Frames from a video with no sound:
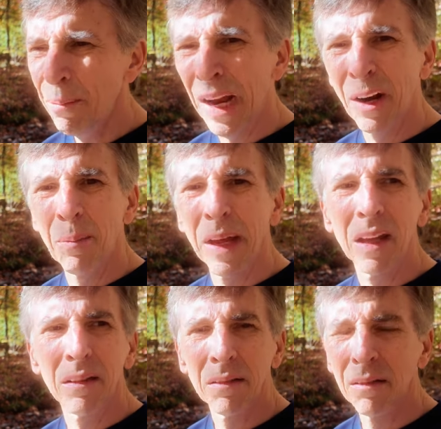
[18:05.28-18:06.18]
but I don't make
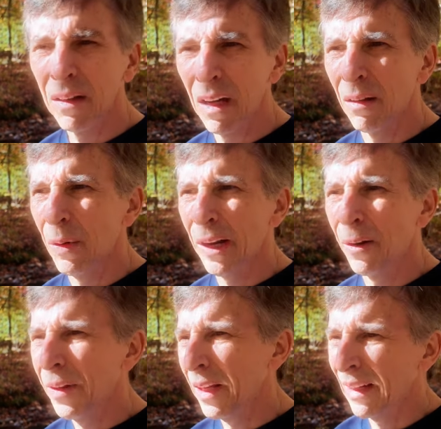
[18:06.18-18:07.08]
it a
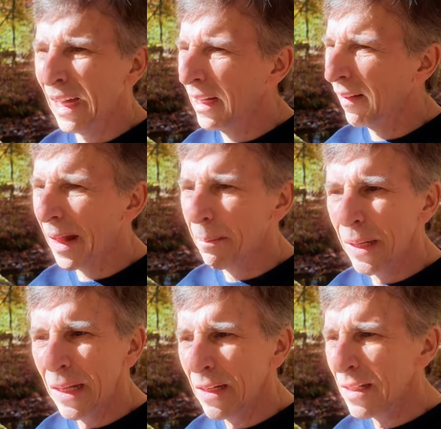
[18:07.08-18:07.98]
regular thing. I eat a lot of
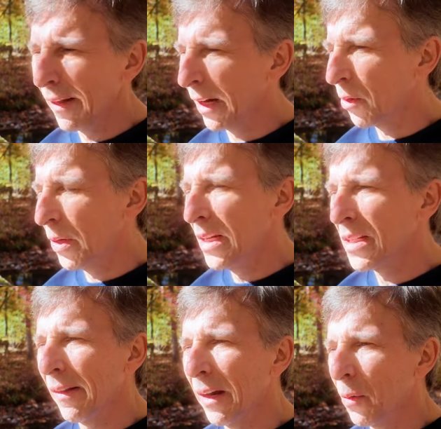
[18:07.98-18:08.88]
beans, a lot of greens, a lot